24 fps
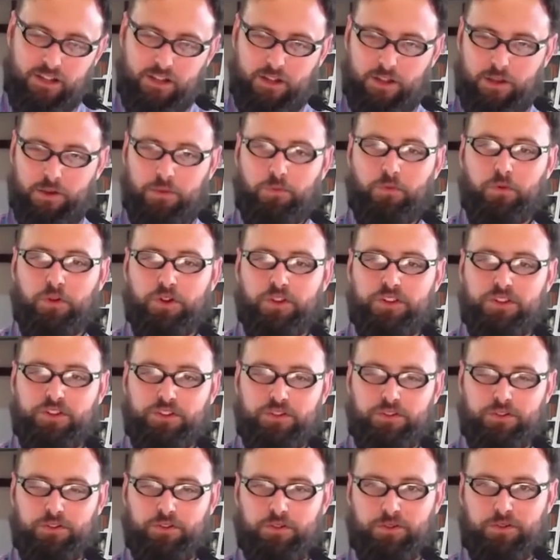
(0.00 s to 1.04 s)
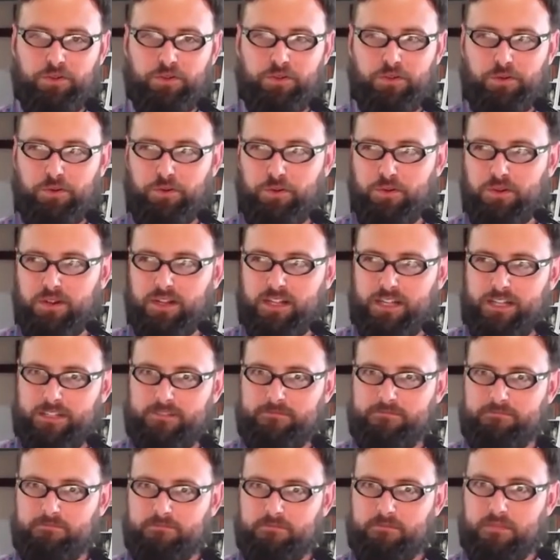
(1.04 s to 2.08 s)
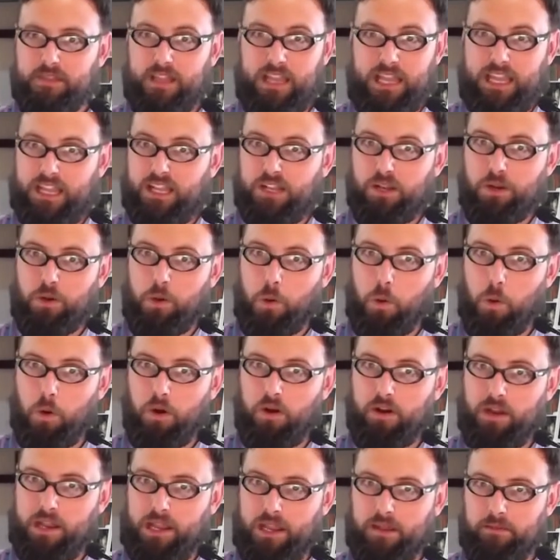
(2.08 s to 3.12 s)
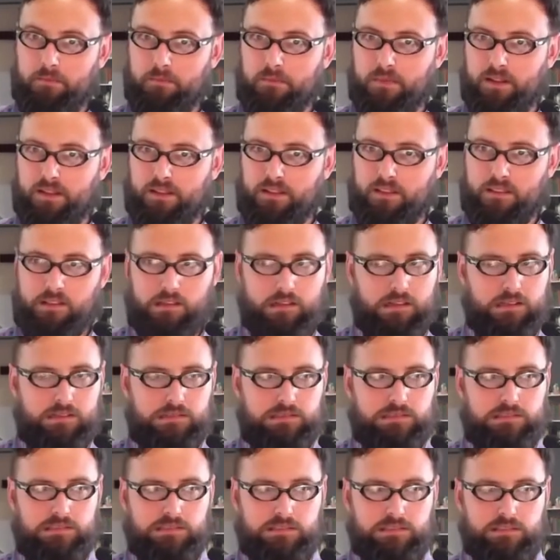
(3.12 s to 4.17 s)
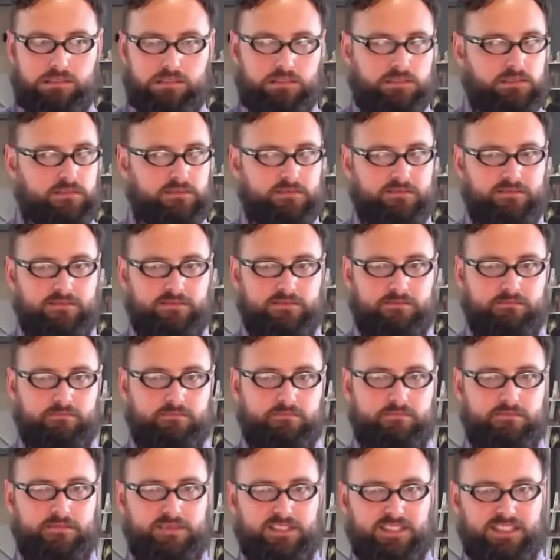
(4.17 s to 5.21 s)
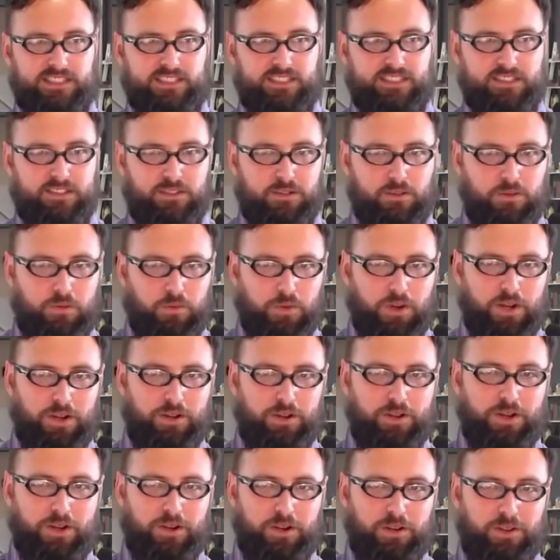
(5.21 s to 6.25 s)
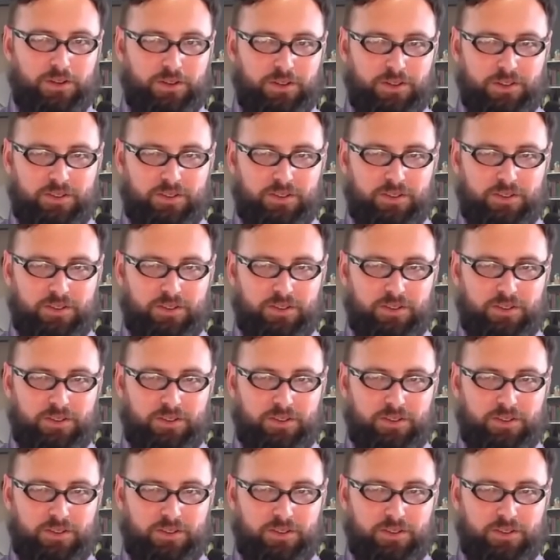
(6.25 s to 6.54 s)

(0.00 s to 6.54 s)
Would you ignore him and think, "Ooh, weirdo"?